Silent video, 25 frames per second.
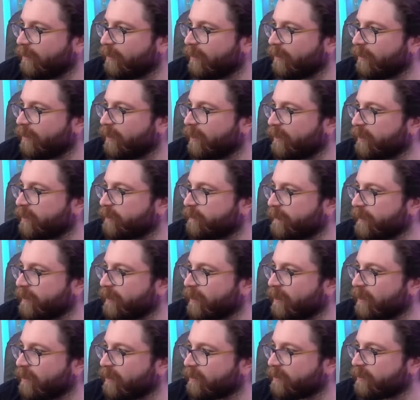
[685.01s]
It's
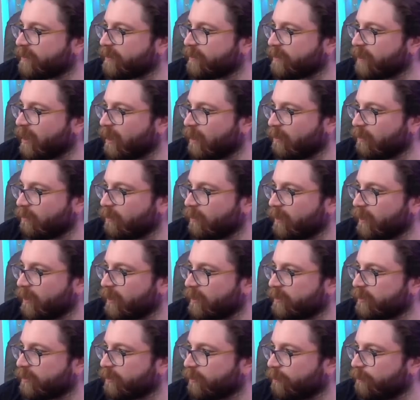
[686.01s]
because not only
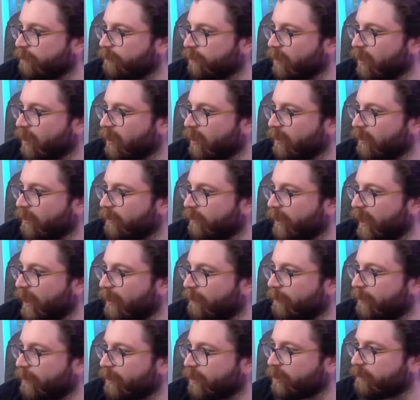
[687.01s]
is their blood
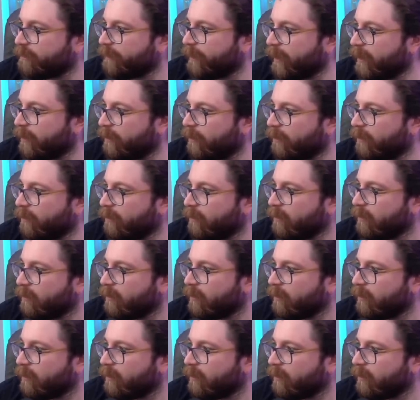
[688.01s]
that much better